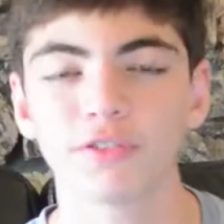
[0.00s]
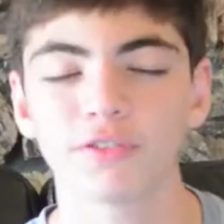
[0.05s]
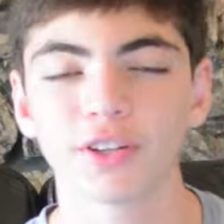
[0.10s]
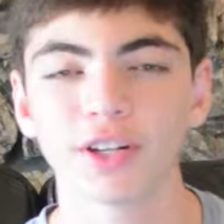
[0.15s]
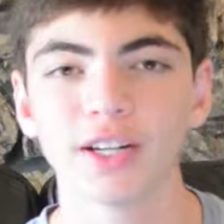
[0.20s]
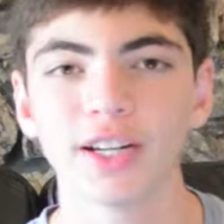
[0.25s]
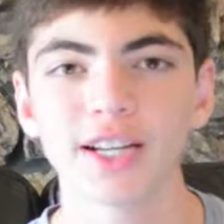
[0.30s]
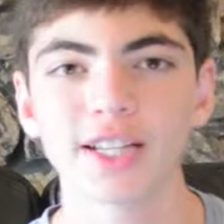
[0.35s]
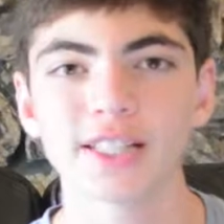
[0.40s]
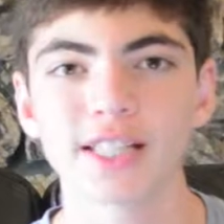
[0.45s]
For
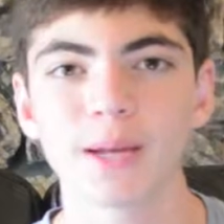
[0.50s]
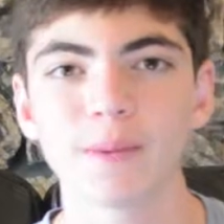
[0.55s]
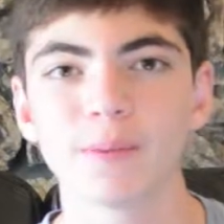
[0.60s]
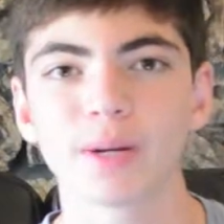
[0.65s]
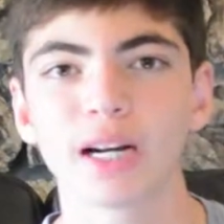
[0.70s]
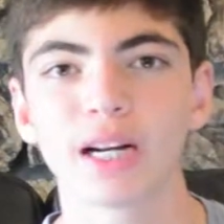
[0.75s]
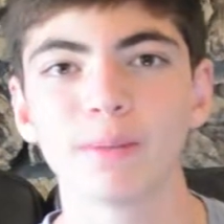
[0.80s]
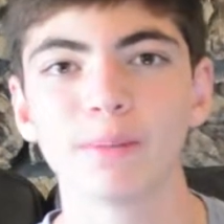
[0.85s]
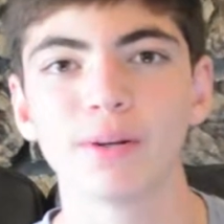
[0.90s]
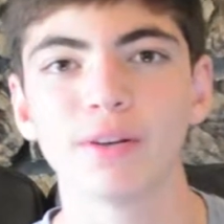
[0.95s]
our next game, we're
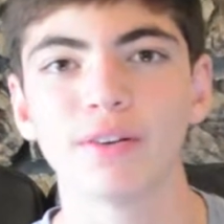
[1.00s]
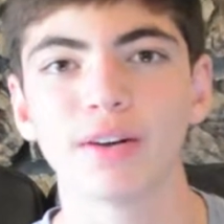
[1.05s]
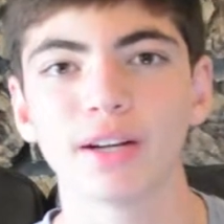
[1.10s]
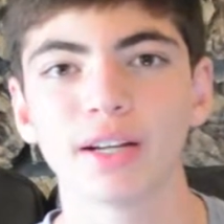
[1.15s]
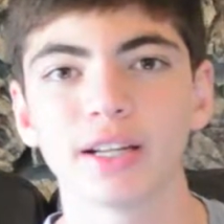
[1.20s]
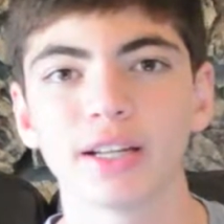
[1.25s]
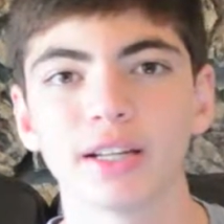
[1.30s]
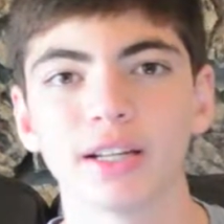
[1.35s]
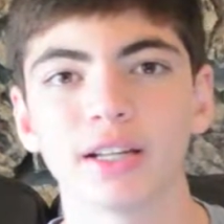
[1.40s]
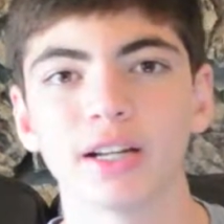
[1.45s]
gonna be
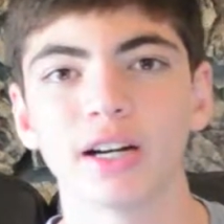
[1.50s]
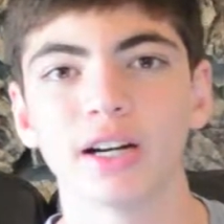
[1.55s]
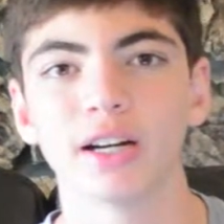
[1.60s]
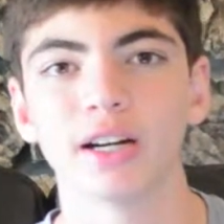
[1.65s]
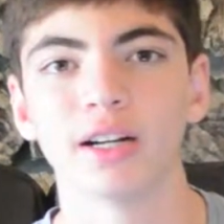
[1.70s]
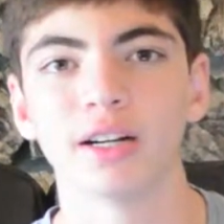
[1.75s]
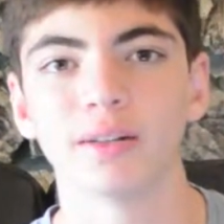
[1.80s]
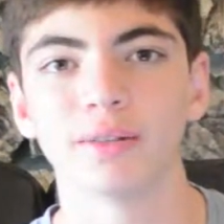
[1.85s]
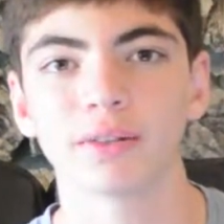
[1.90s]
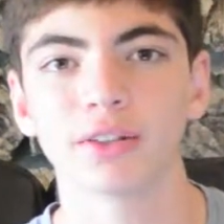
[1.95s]
running
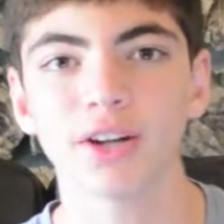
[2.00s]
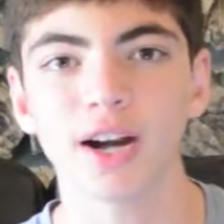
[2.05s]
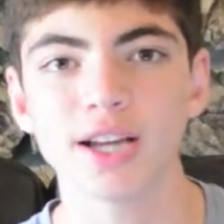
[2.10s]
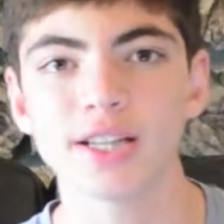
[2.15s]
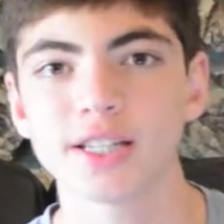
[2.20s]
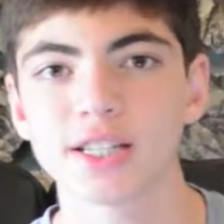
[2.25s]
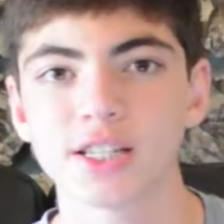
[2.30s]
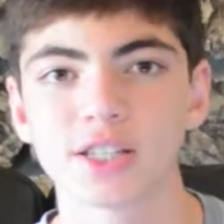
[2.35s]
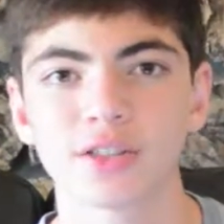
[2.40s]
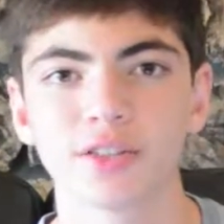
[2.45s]

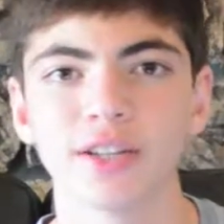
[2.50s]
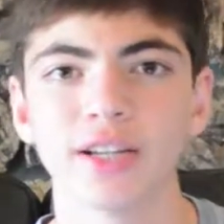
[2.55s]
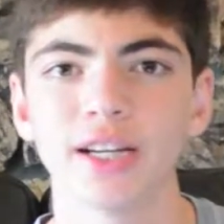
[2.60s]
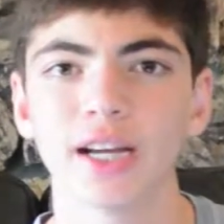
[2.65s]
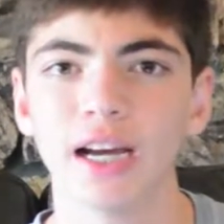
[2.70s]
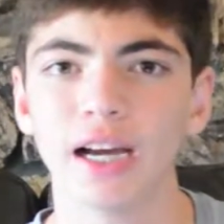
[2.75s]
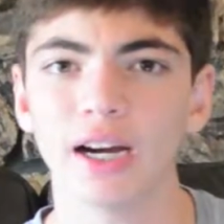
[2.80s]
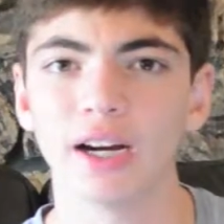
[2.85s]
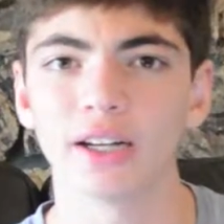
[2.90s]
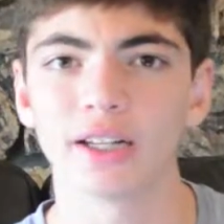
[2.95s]
Crysis
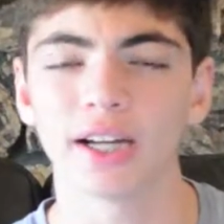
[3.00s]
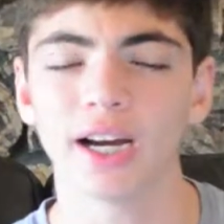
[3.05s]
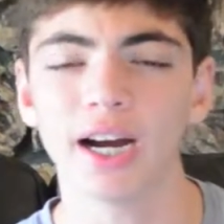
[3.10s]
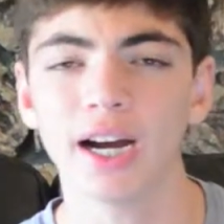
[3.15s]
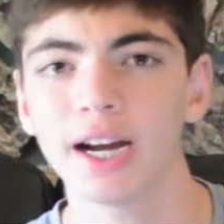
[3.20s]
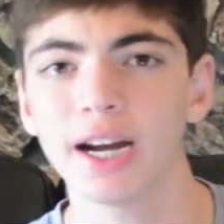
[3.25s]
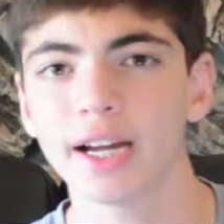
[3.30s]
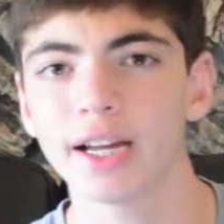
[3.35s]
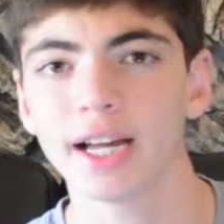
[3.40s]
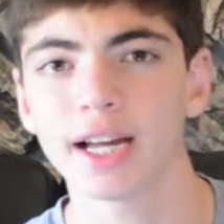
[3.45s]
3 on
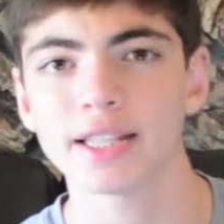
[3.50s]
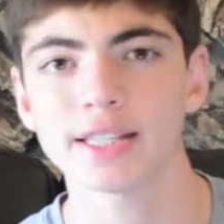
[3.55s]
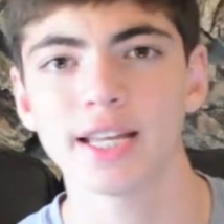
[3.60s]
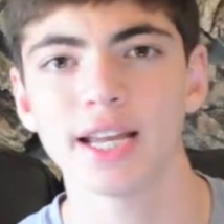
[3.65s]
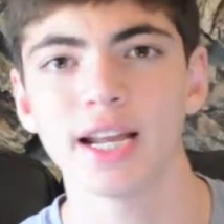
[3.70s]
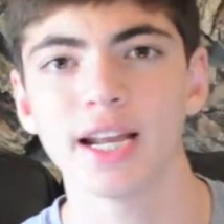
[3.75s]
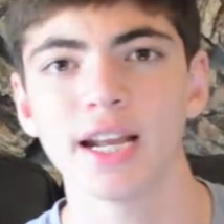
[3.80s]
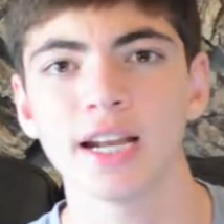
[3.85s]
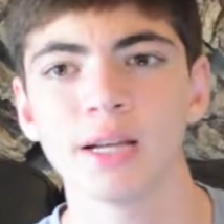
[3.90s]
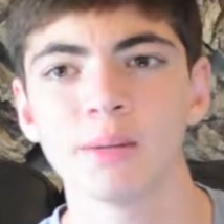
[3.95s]
high at
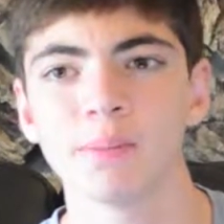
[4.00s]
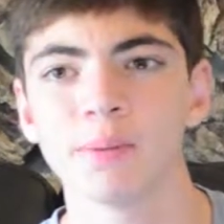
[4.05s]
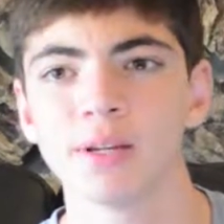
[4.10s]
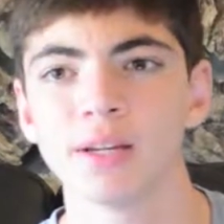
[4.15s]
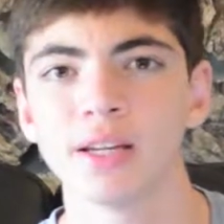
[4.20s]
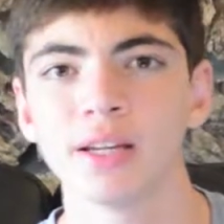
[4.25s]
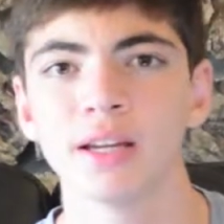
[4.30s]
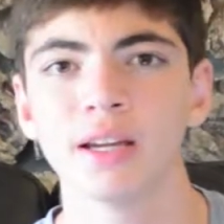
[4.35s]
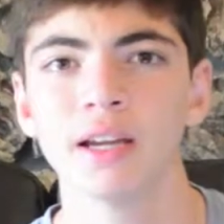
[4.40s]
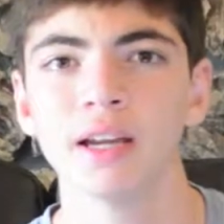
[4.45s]

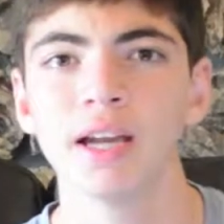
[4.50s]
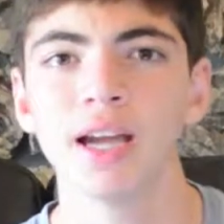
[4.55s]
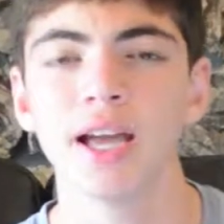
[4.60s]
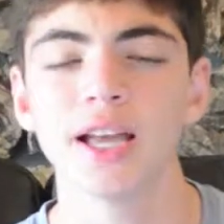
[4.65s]
1080p.